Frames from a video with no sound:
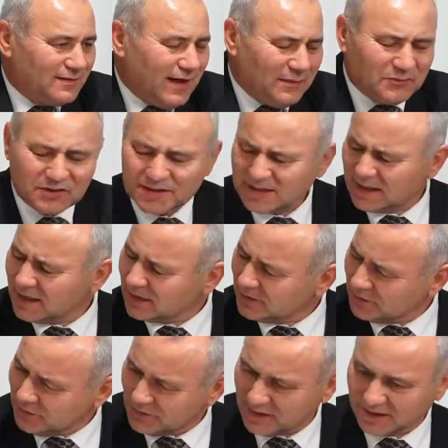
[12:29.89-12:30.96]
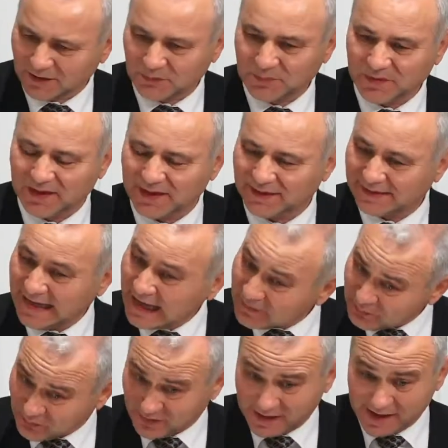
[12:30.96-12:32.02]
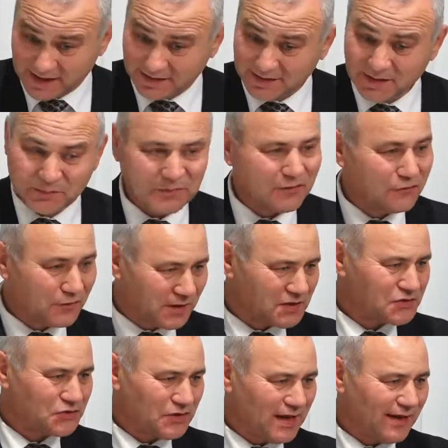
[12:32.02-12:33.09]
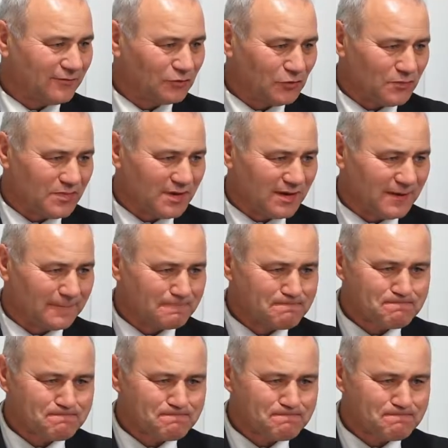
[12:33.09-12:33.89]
I'm not saying you cannot pray that prayer, but first you have to be